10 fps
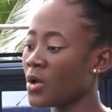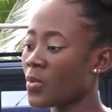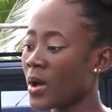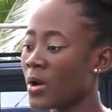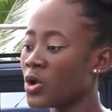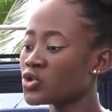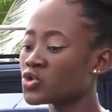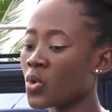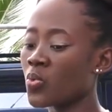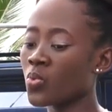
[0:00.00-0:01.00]
Wow.
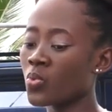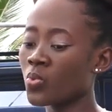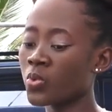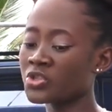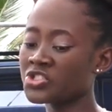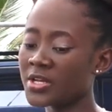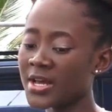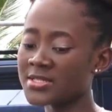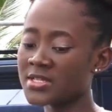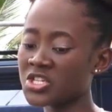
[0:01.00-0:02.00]
So, will
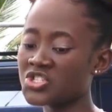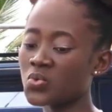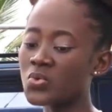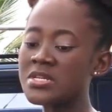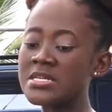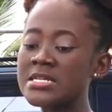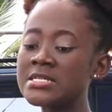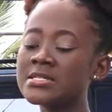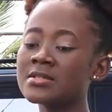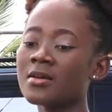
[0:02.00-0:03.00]
Sheila say she will
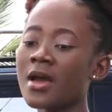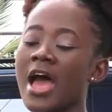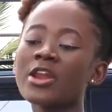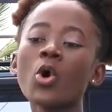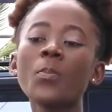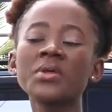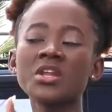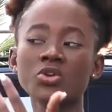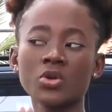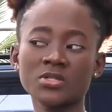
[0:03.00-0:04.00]
need an open
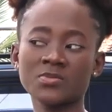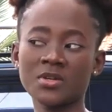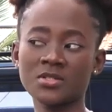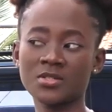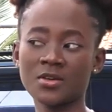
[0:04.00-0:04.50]
endorsement